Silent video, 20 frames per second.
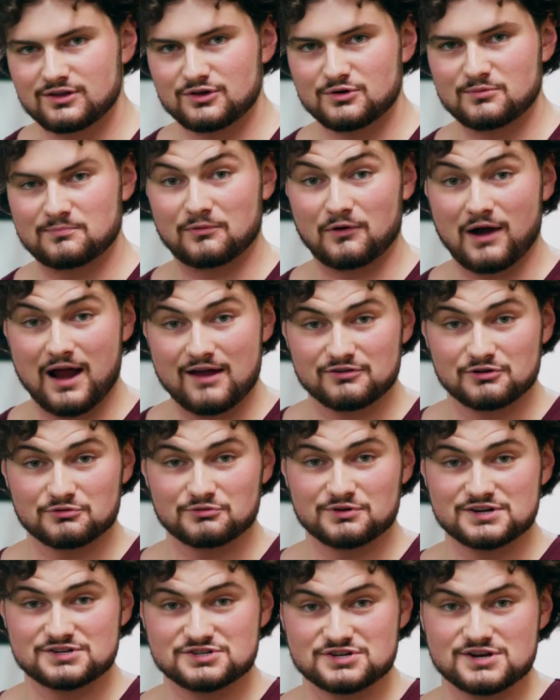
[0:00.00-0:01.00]
your private
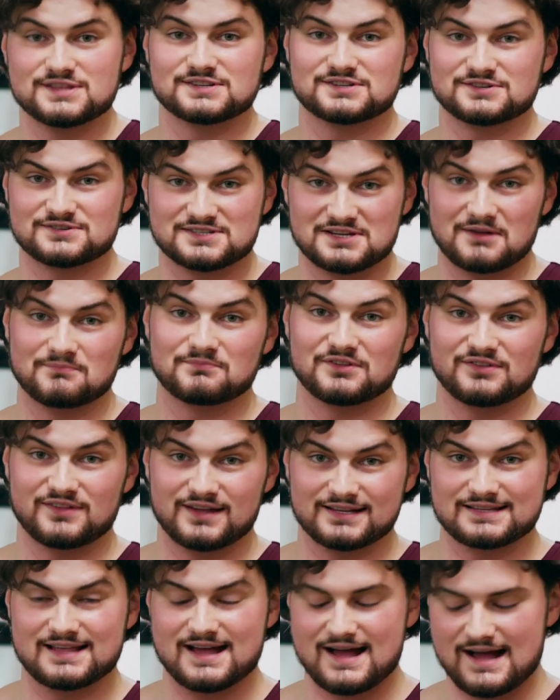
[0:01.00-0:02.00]
regions or something
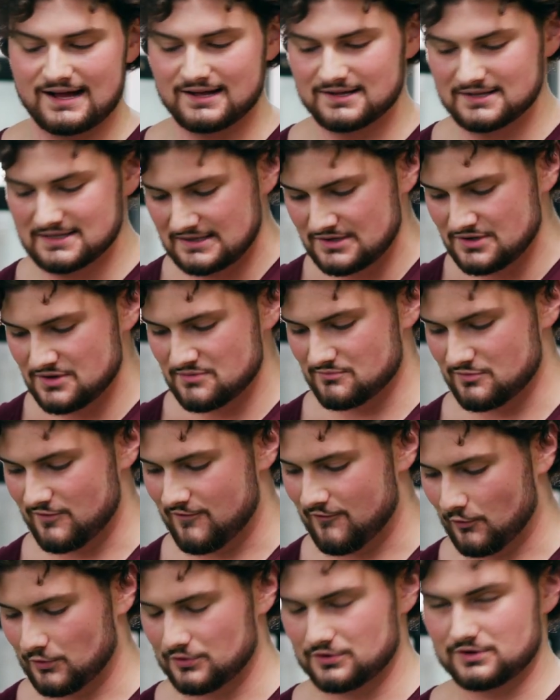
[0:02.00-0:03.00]
like that
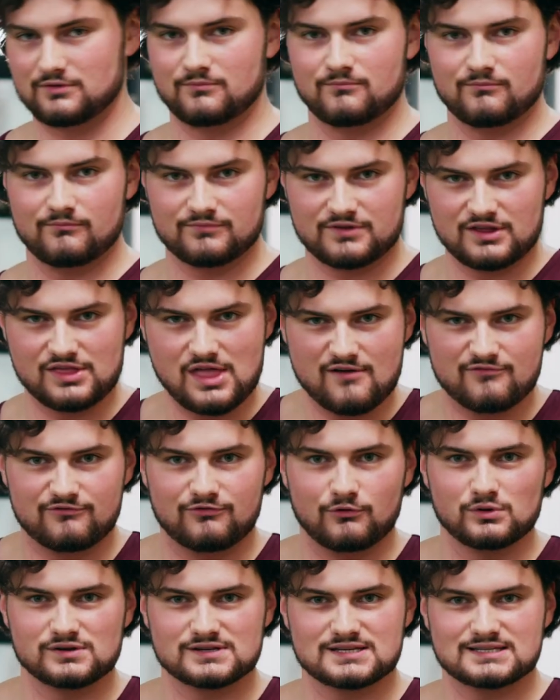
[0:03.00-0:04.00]
before you can get that
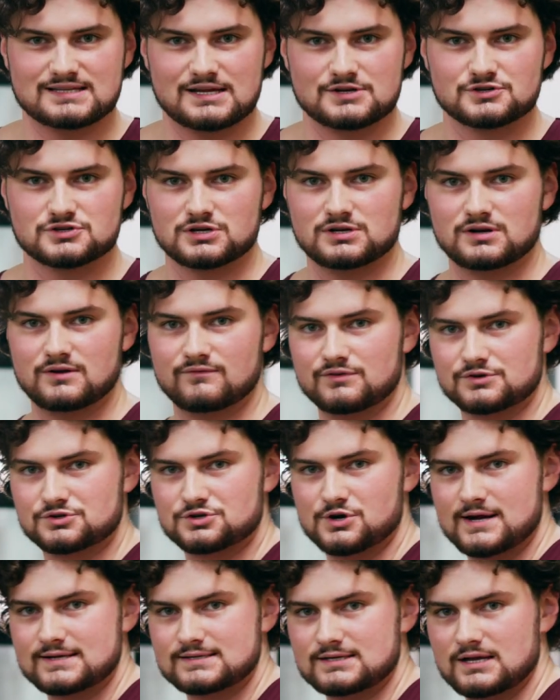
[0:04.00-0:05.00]
full extension of the
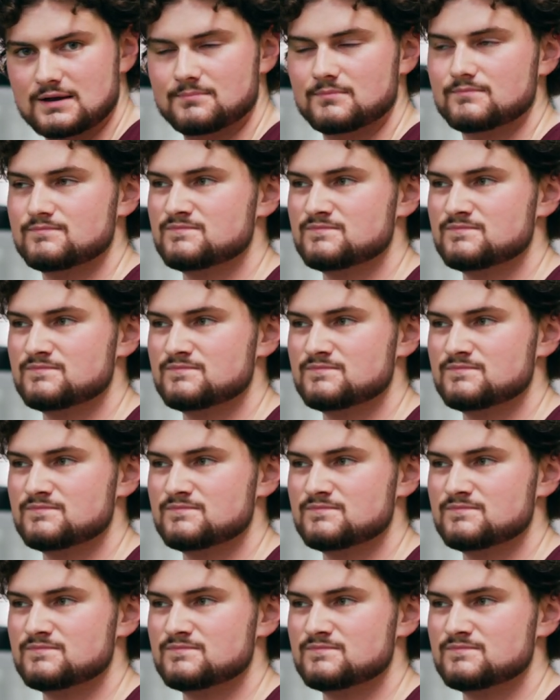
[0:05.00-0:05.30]
tricep.